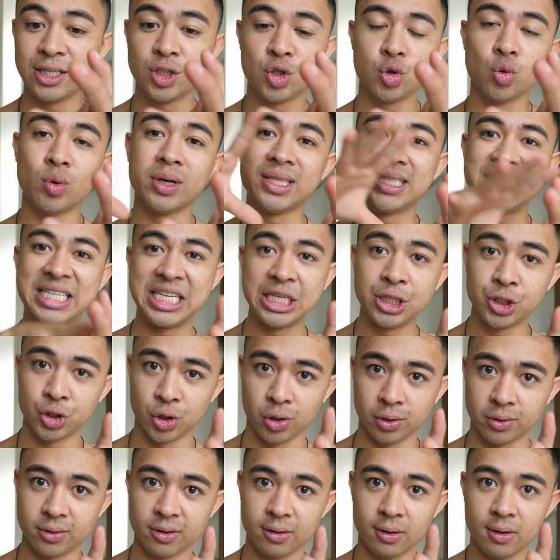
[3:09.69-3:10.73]
into a t
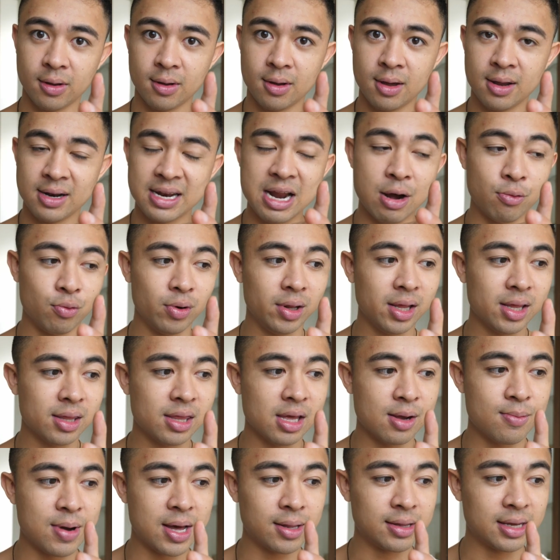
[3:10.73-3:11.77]
shirt. Now, really
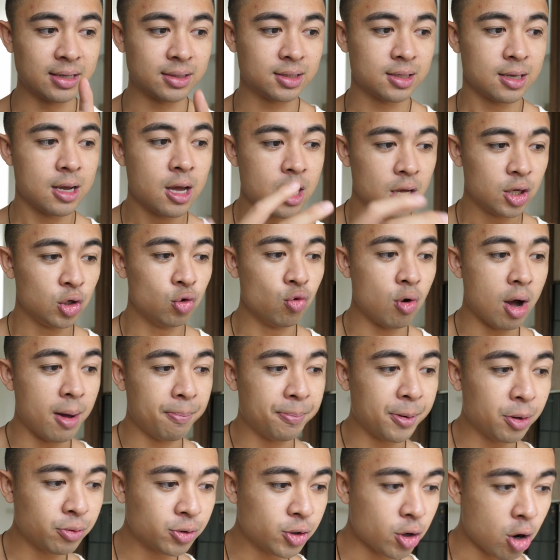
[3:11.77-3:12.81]
think about this. You
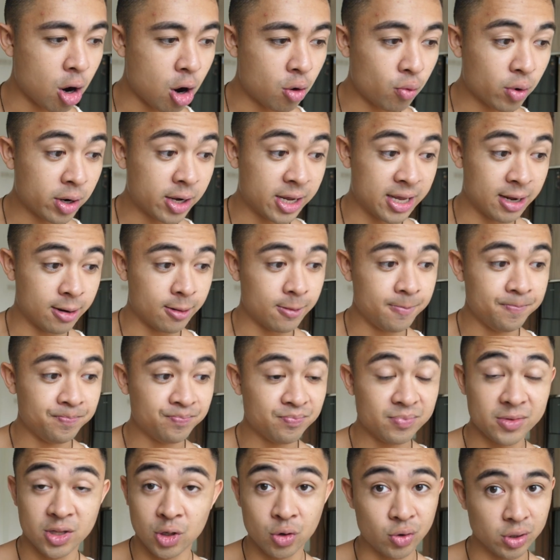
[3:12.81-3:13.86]
upload your artwork here,
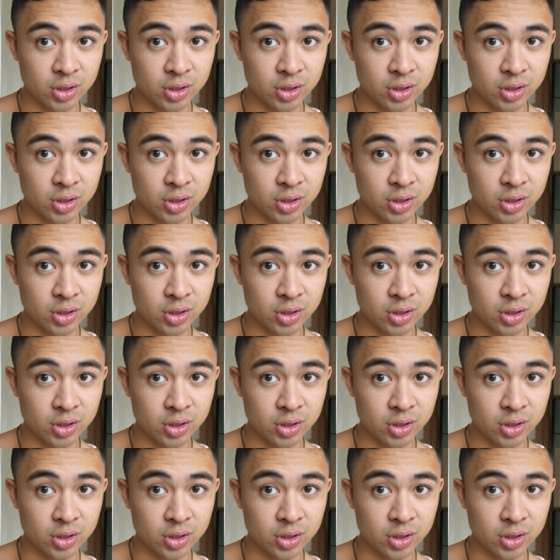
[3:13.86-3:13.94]
you